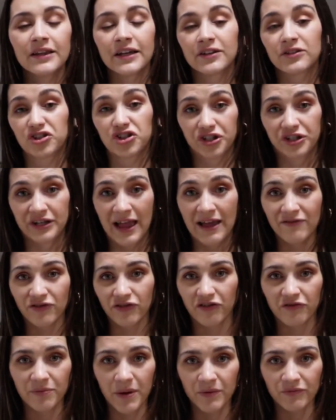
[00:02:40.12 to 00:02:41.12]
that should
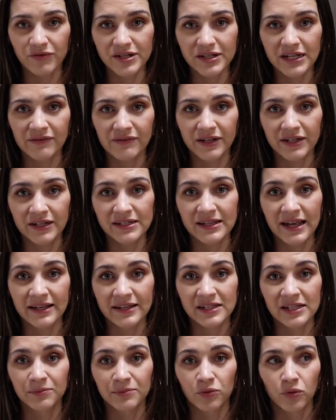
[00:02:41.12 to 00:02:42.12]
never have been receiving
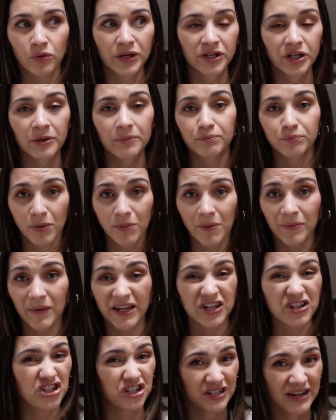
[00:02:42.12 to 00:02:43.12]
state support and that
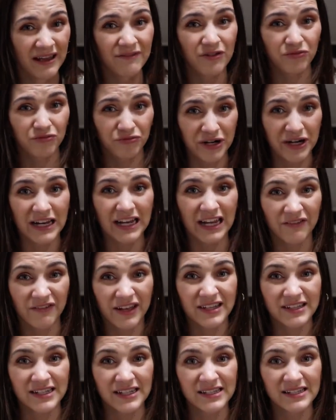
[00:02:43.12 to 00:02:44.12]
probably should never really have
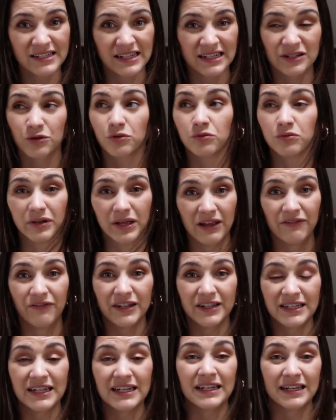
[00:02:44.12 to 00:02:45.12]
existed, or if
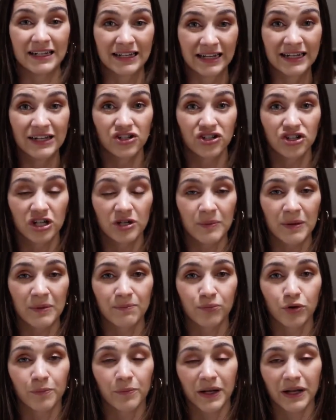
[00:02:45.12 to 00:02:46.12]
it did, at least should have
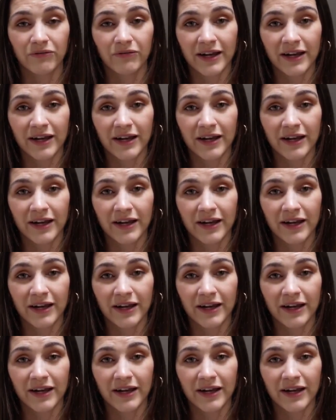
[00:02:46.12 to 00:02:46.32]
been properly